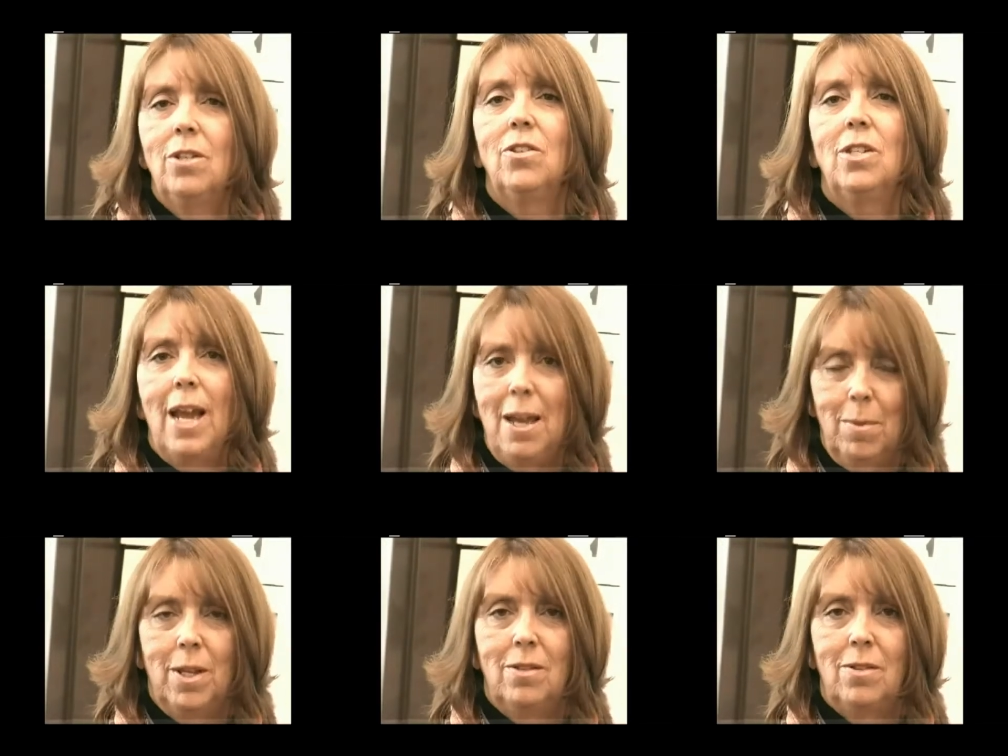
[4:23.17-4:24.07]

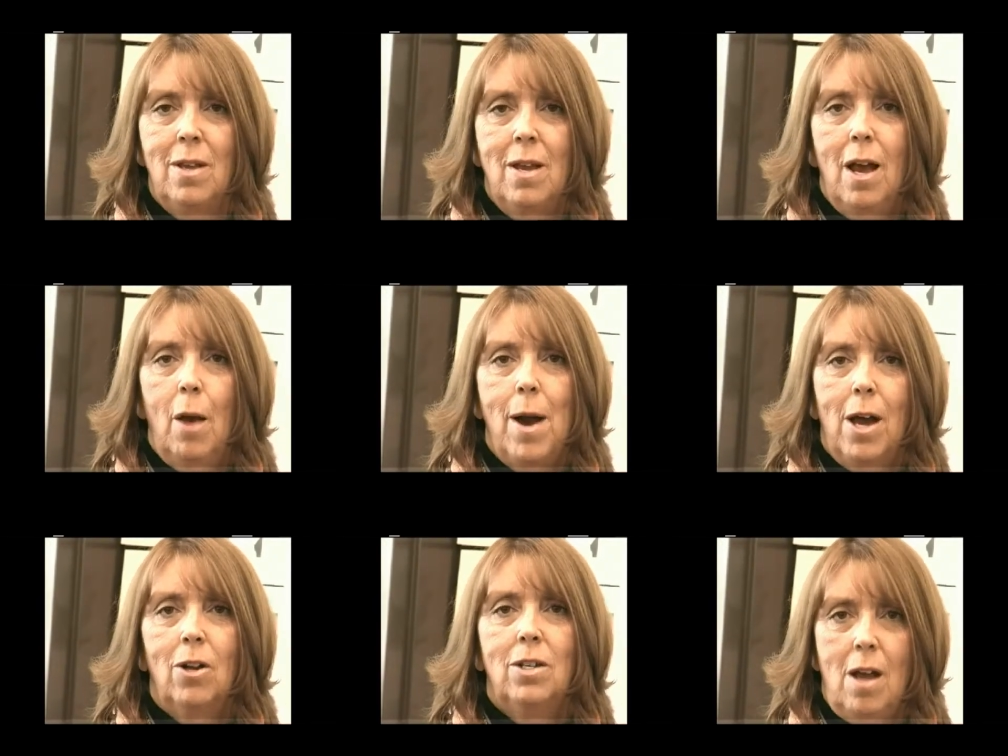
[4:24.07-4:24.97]
statements about
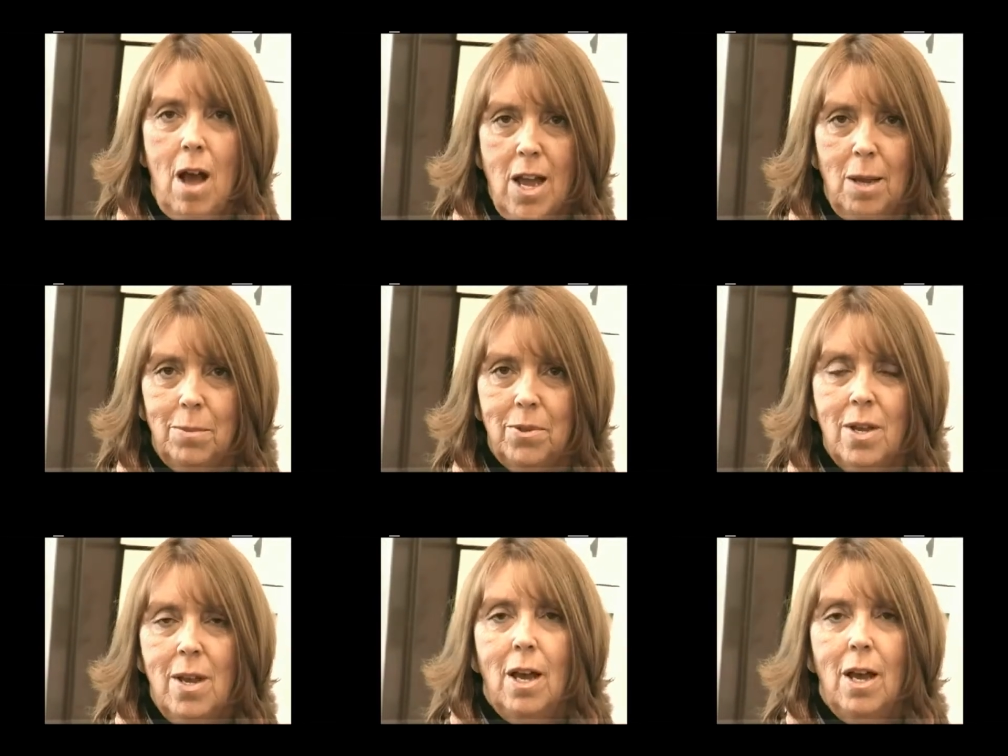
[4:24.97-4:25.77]
our times,